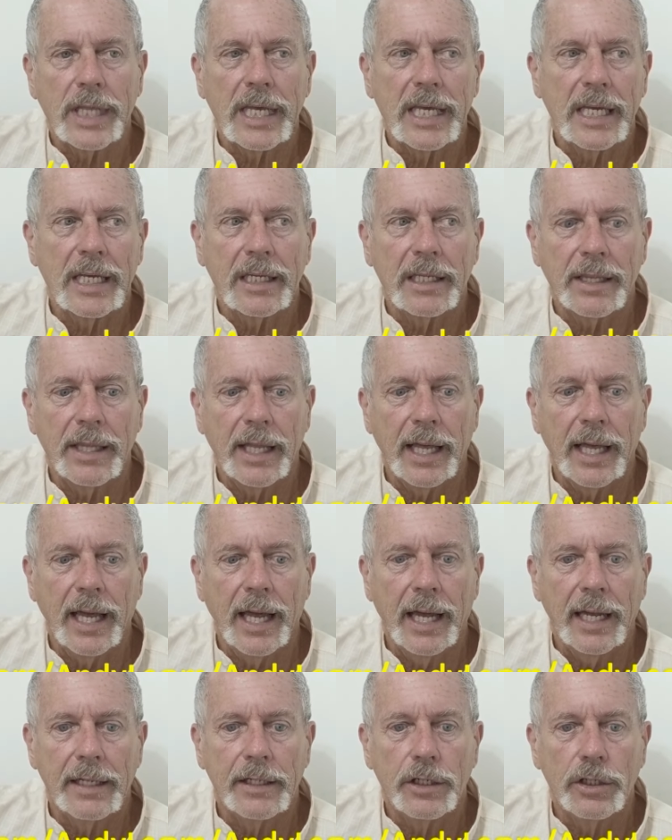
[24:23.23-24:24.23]
think
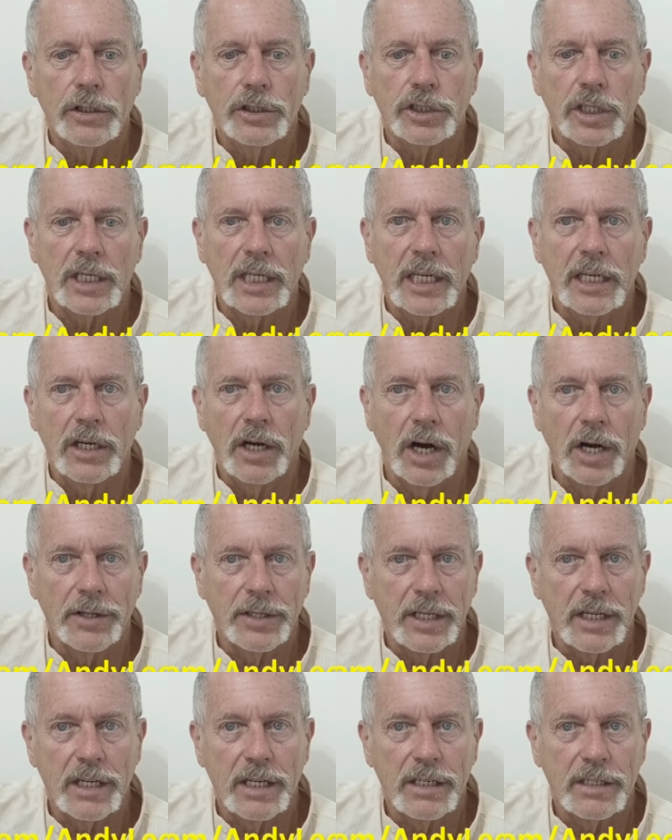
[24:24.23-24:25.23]
that you should eat all
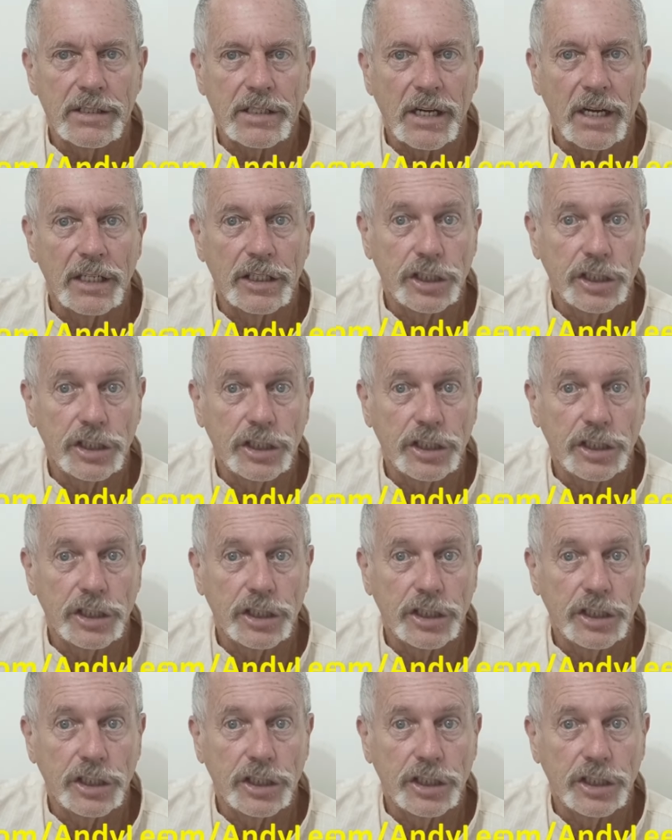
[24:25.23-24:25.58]
these